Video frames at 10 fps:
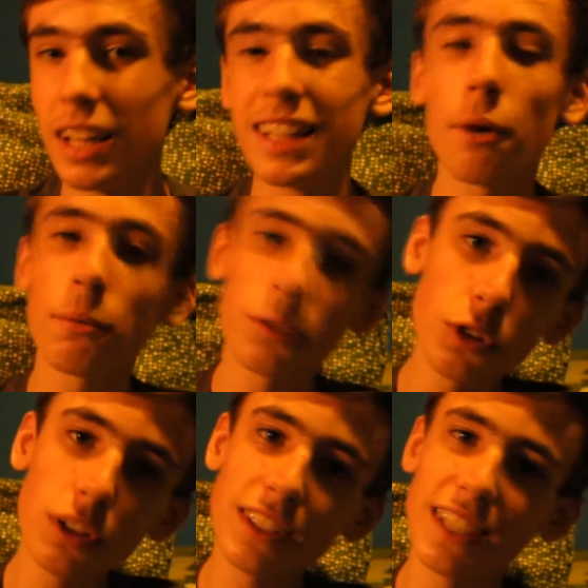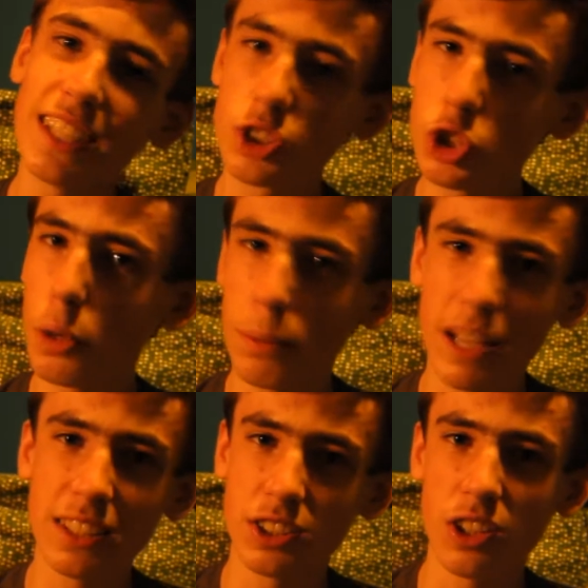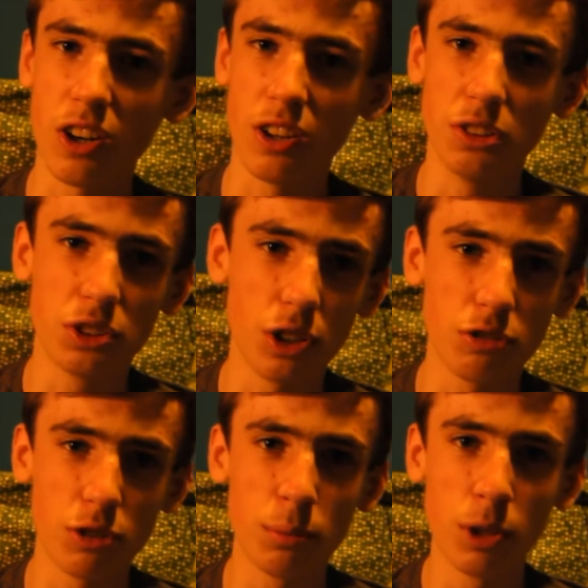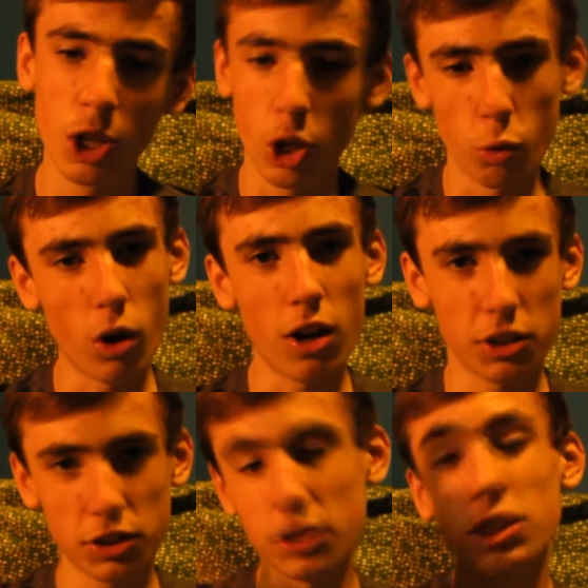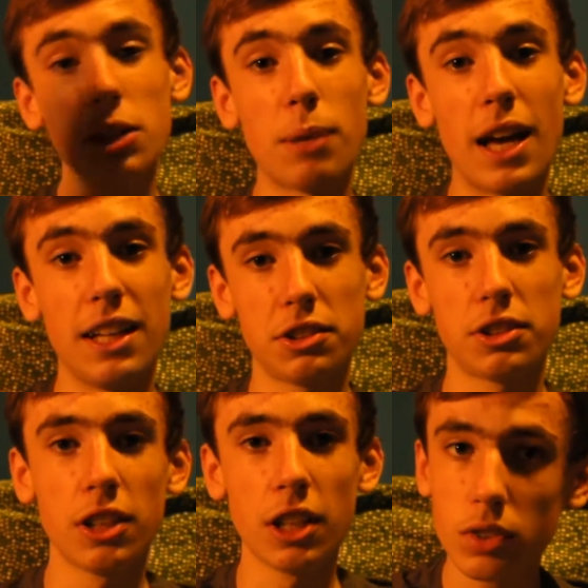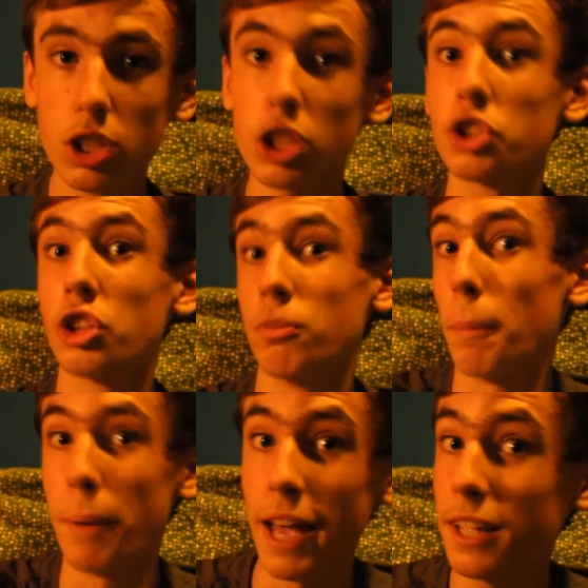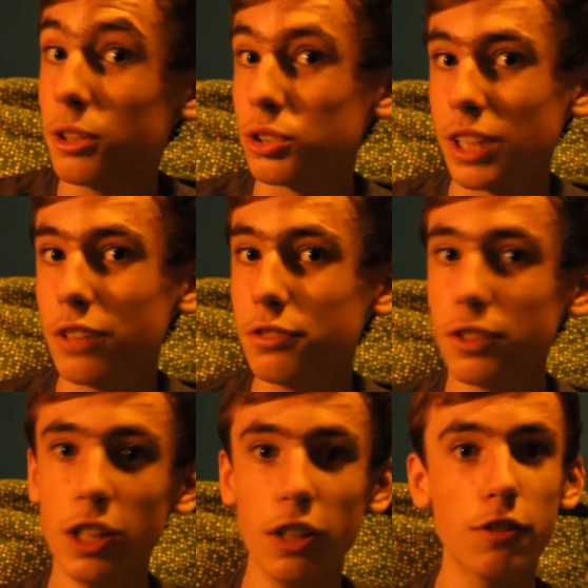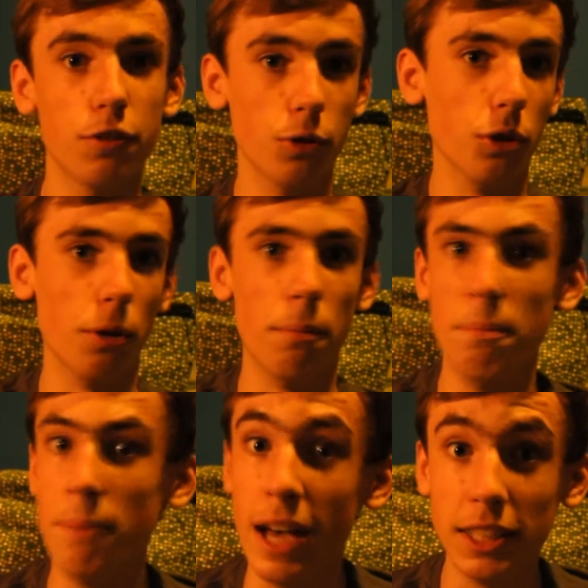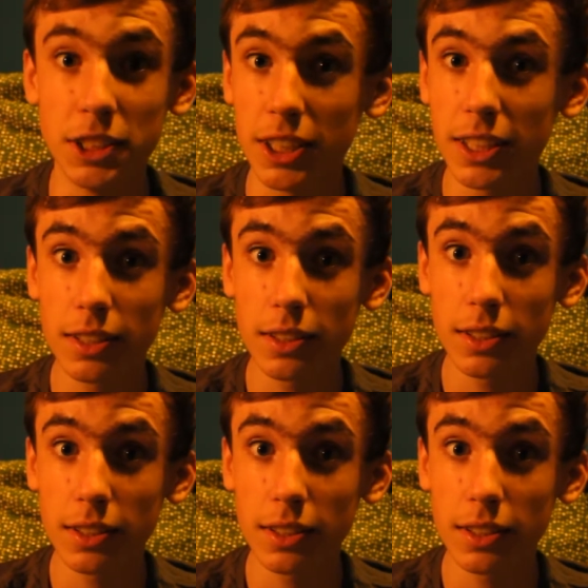Now I'm going to do this in a top 8 style, so from worst to best. So prepare yourself for the magic.